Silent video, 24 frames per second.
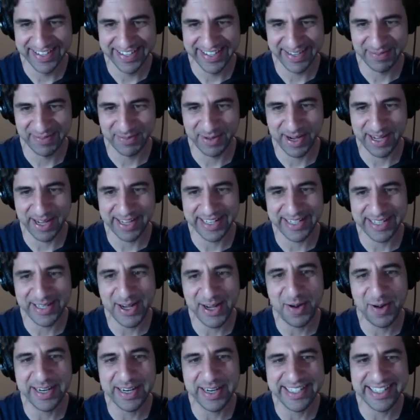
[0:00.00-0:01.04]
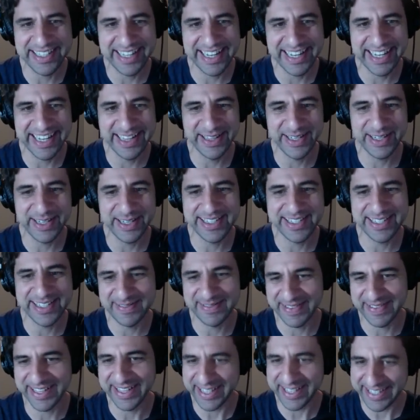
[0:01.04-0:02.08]
Well, no, it looks
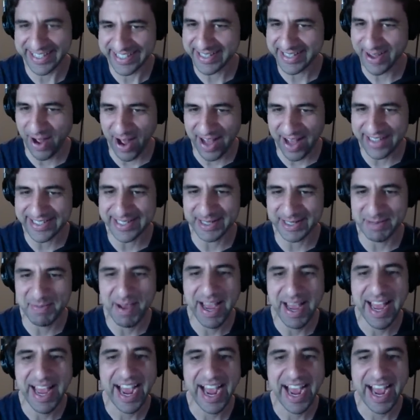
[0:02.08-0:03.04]
awesome.